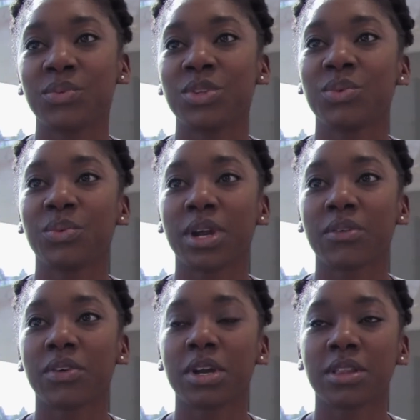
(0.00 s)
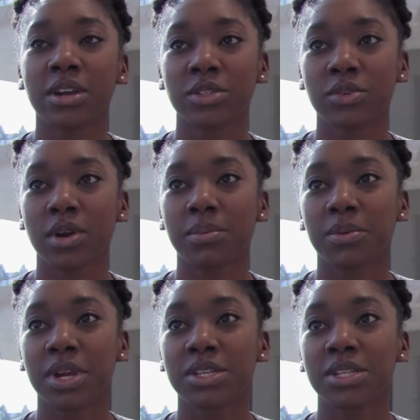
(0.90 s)
when you work for a larger
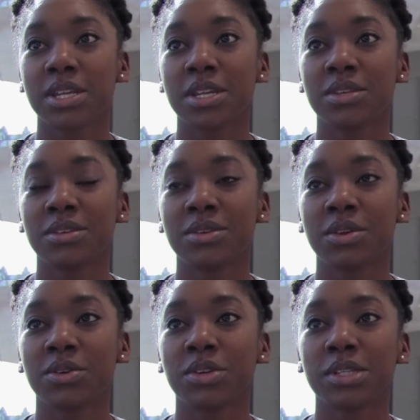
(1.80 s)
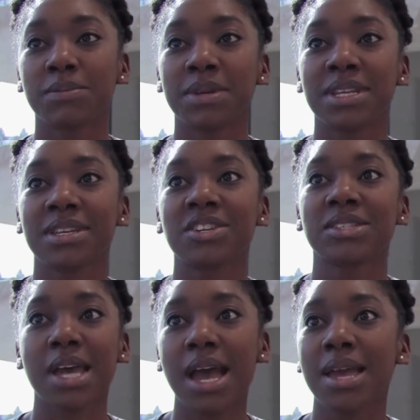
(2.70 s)
corporation, you're spending your
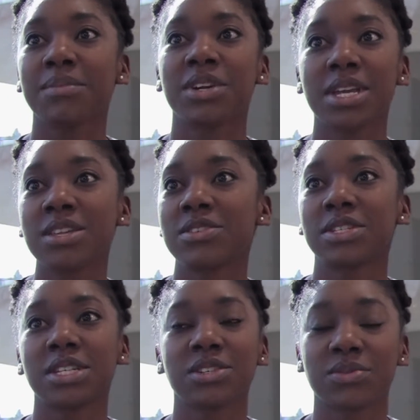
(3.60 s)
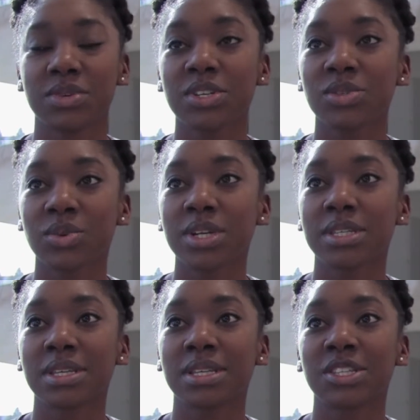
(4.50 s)
time, your energy, your
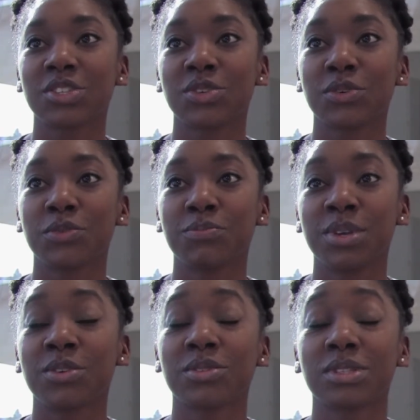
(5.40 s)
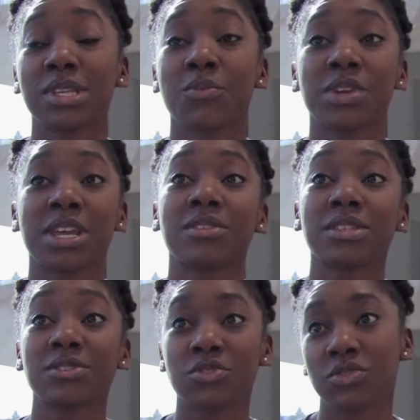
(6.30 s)
resources to build someone
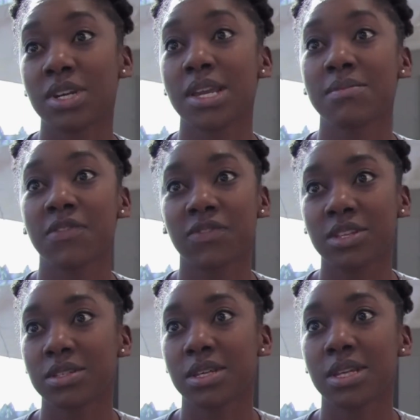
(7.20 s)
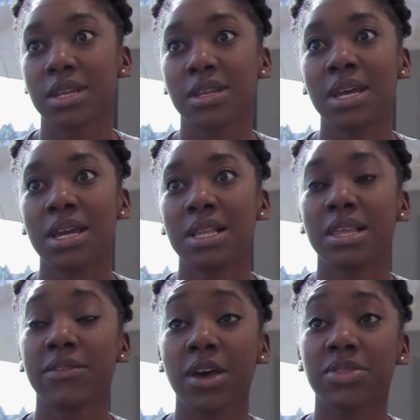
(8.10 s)
else's dream and vision and
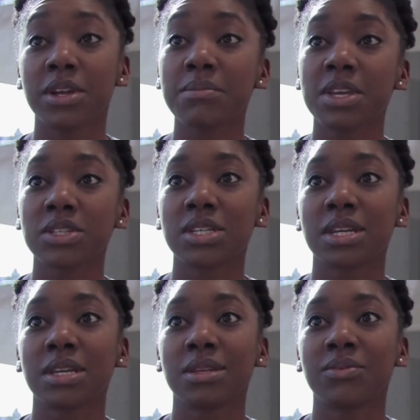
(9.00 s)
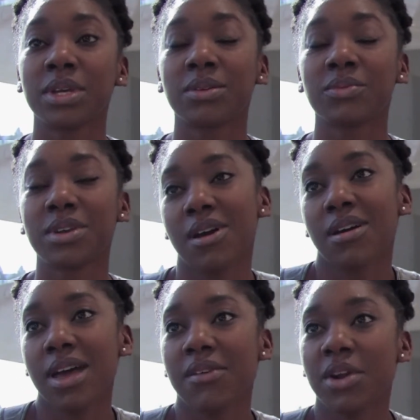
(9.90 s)
live out their mission when we
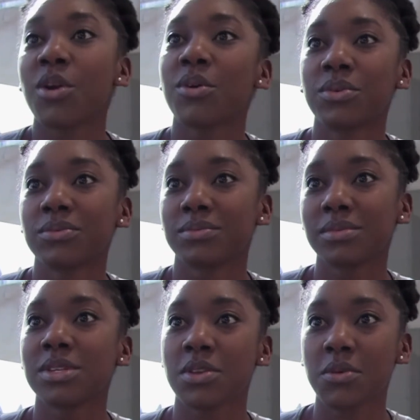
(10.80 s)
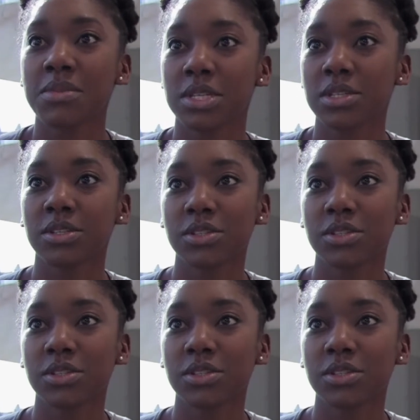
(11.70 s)
all have our own, mission